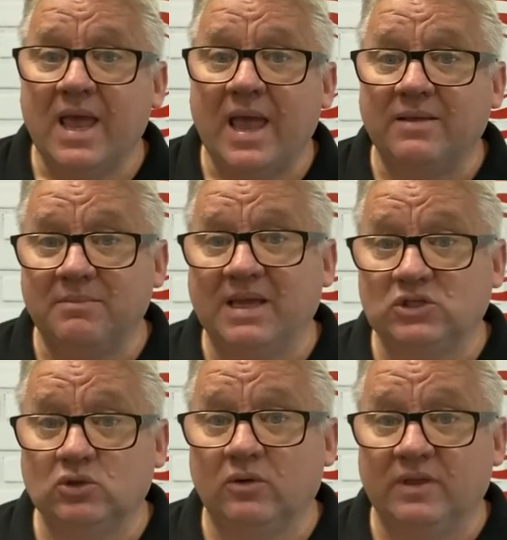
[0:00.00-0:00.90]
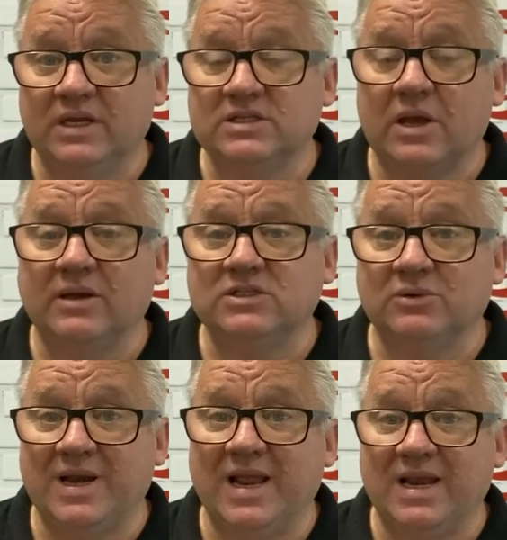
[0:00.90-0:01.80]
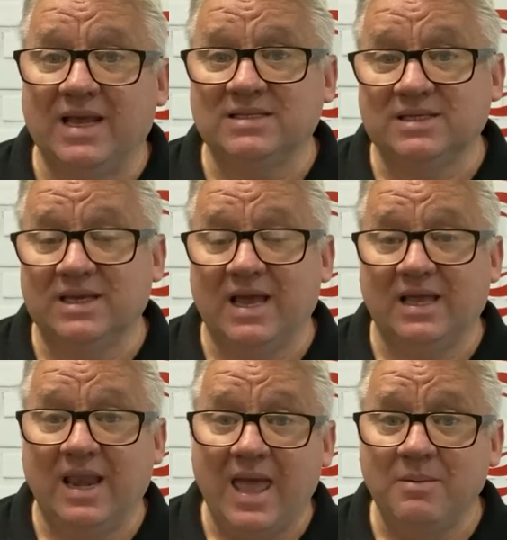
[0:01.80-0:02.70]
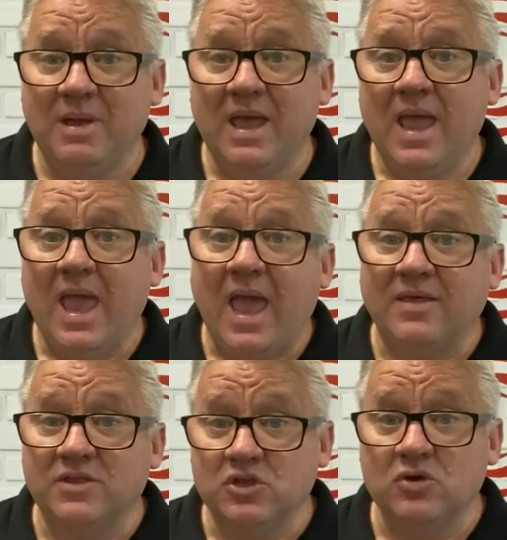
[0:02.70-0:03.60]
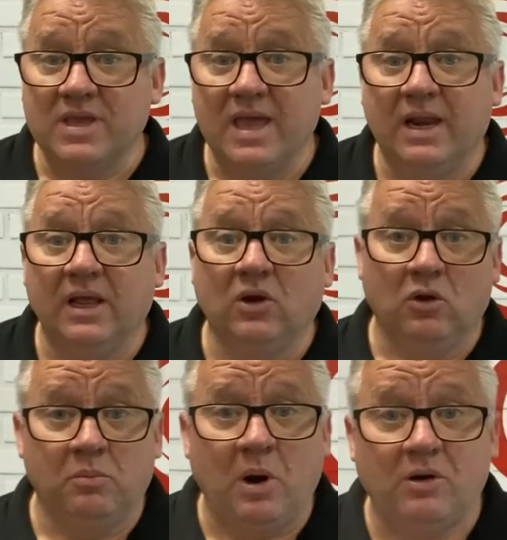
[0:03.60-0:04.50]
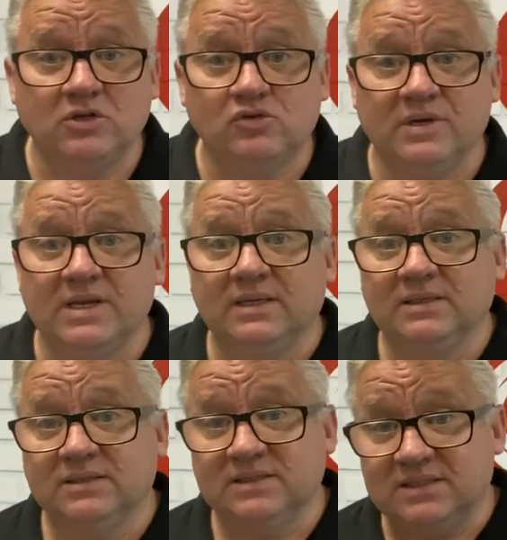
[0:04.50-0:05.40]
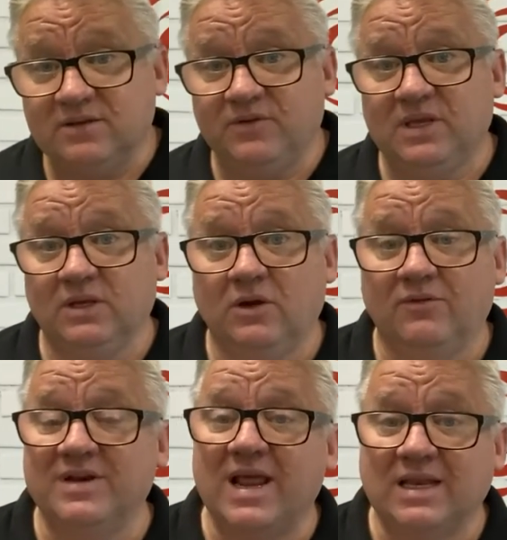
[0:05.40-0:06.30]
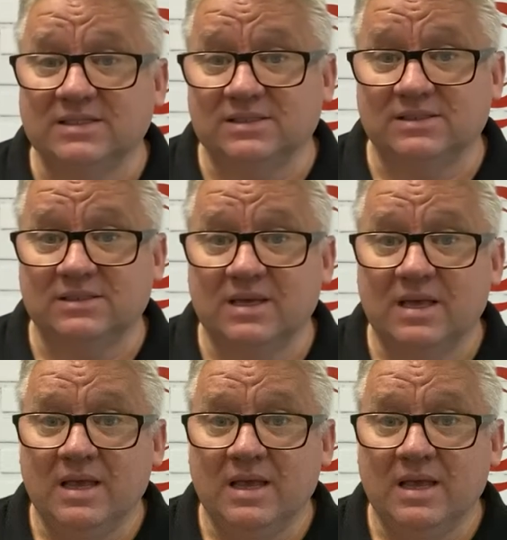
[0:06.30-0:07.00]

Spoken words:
and make sure that it's going to an NATA lab, and you get a laboratory certificate of analysis.